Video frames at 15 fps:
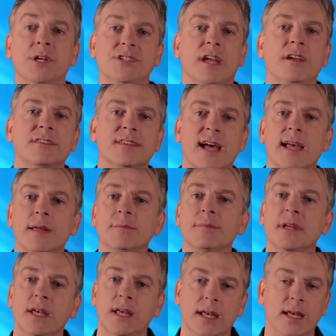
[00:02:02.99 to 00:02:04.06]
appreciate your
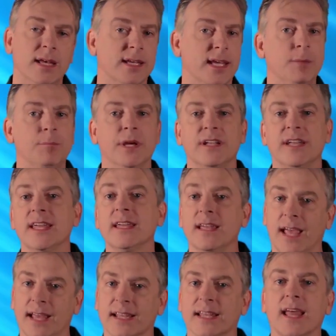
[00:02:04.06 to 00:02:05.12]
time. Keep
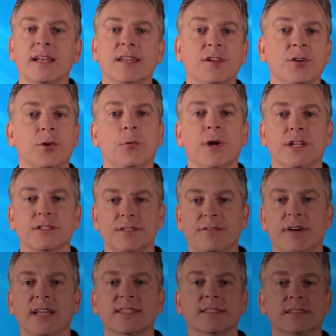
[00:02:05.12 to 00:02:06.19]
building and connecting your Windows
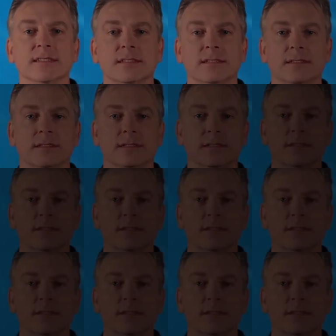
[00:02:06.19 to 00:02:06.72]
devices.